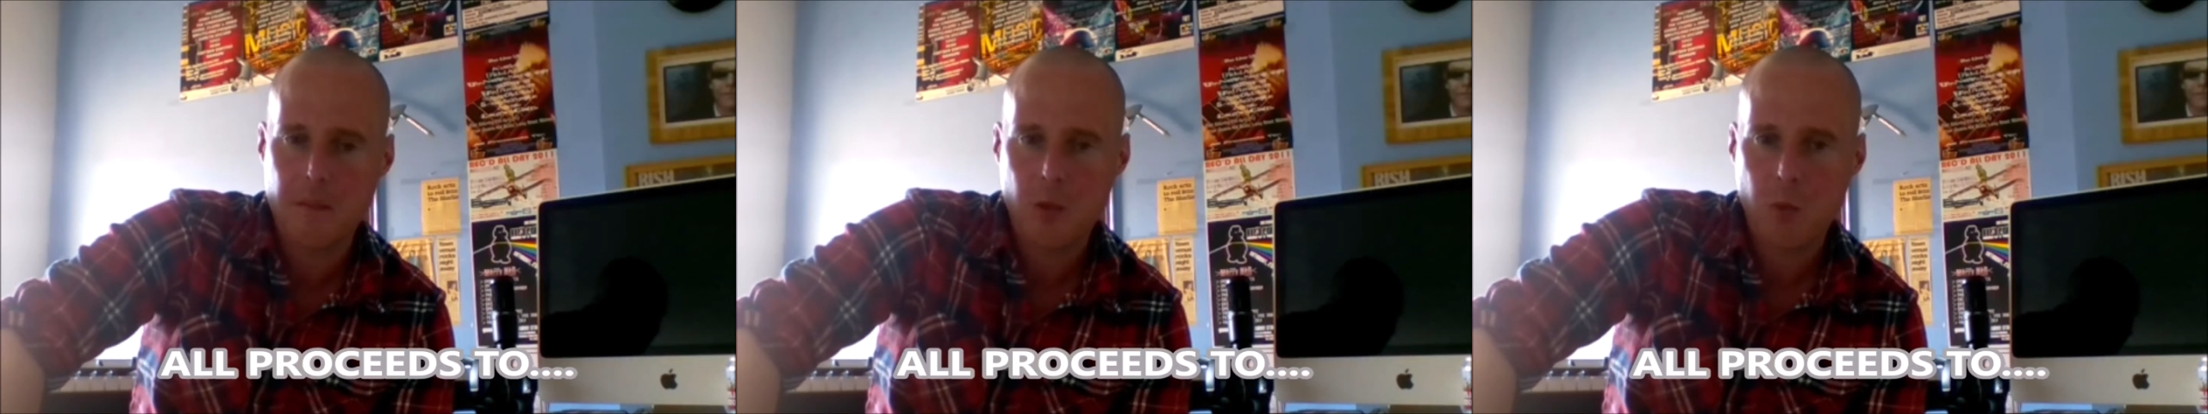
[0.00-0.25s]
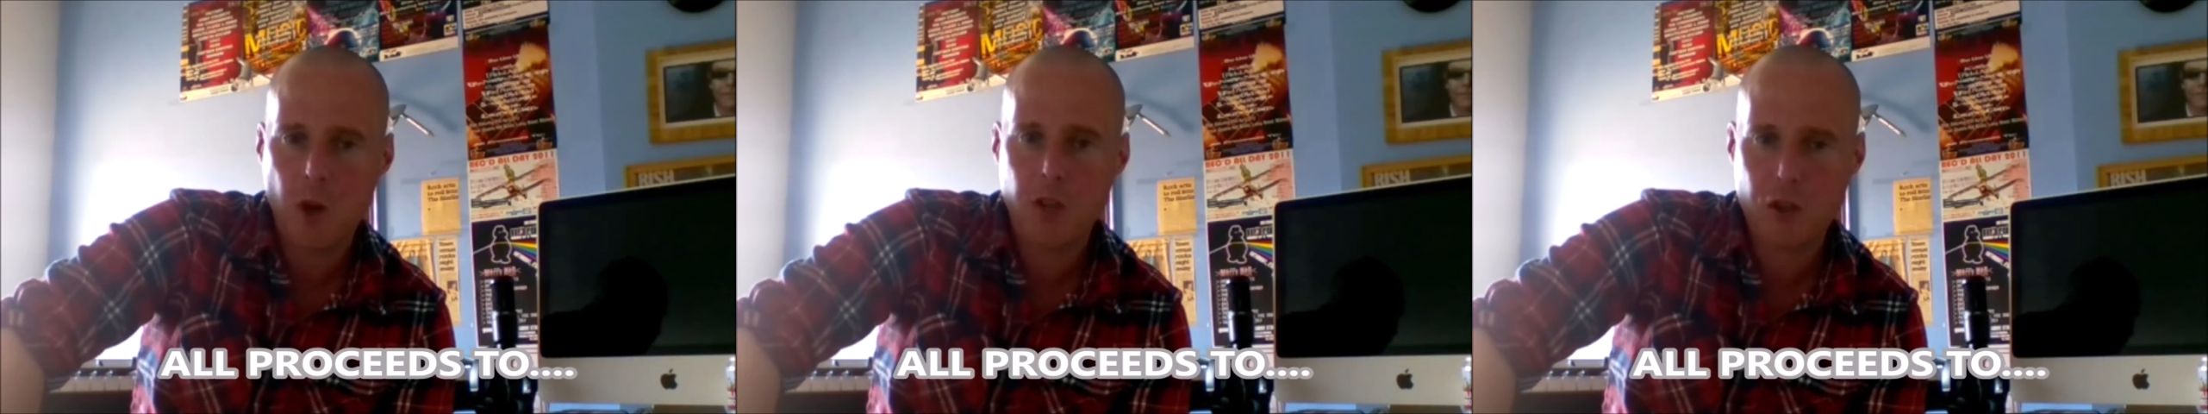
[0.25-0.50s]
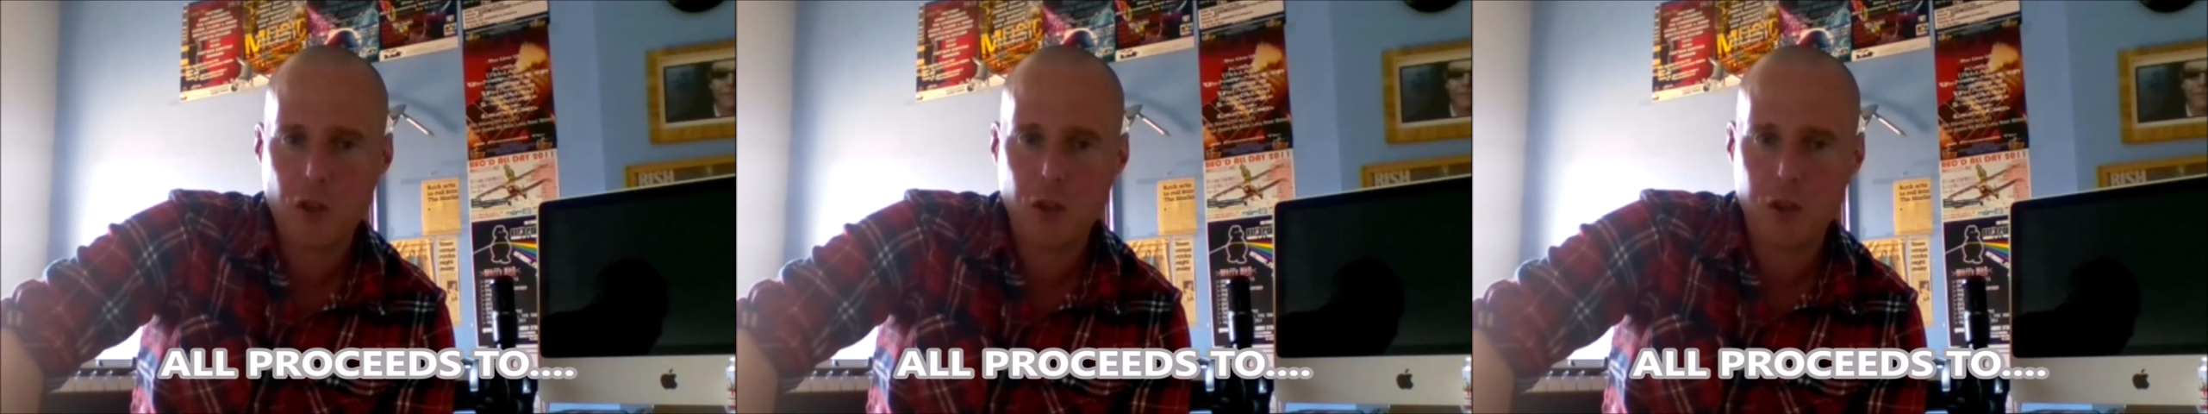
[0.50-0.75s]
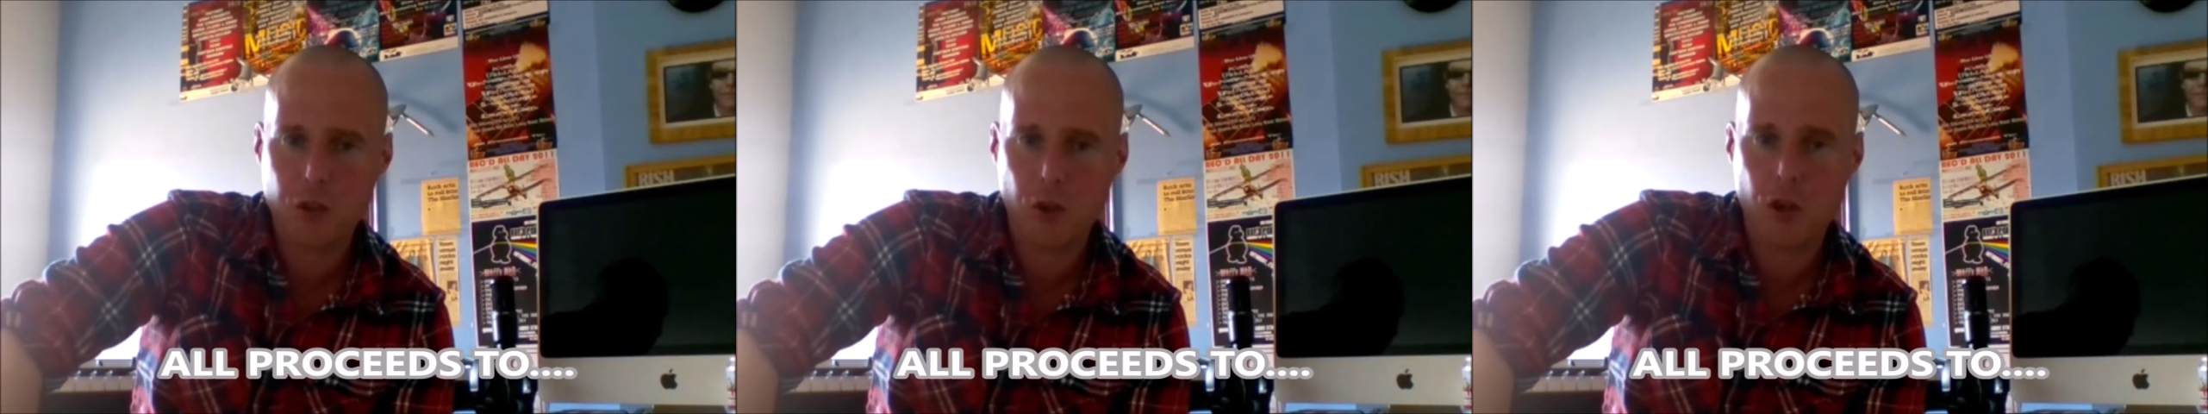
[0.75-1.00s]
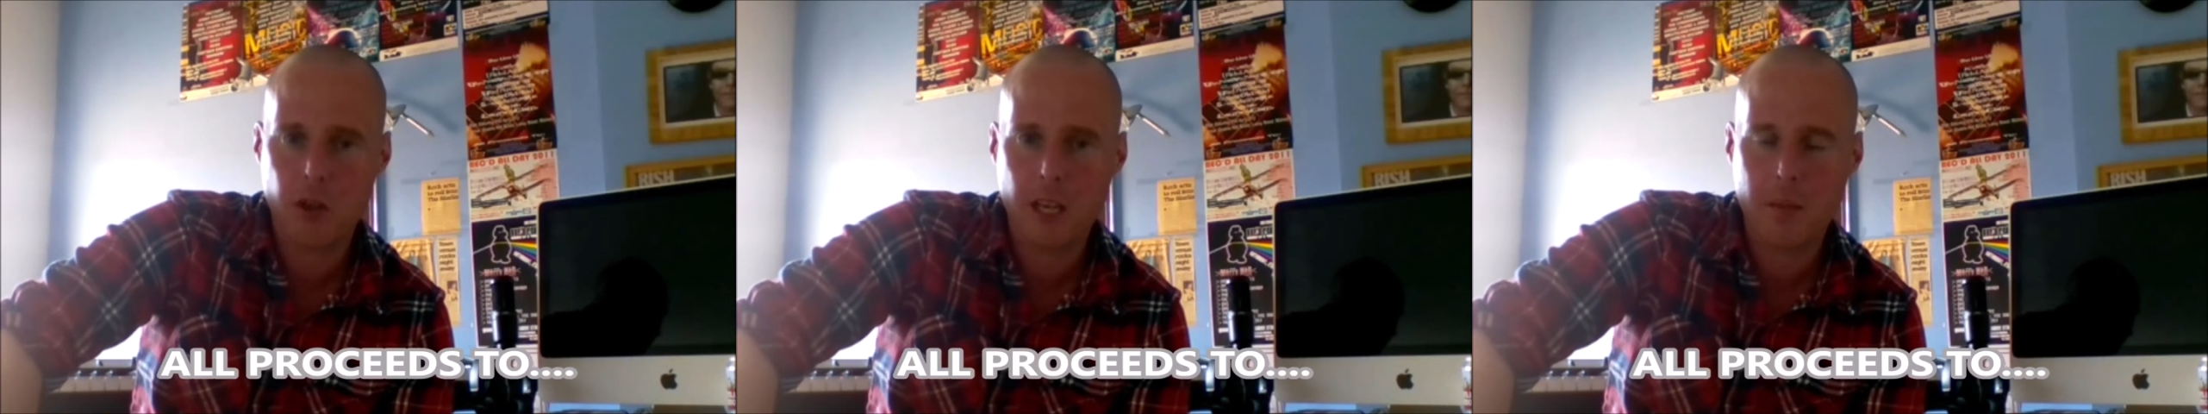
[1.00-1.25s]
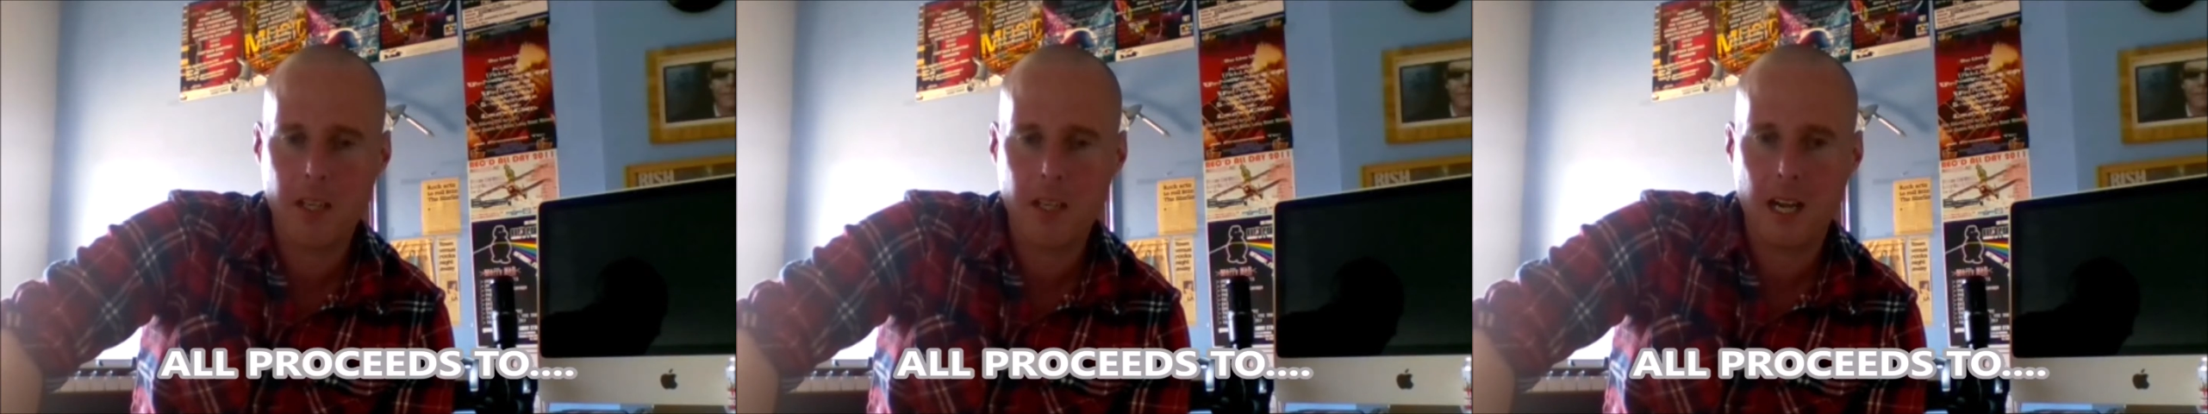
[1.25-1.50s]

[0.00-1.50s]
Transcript: What's your story? I mean,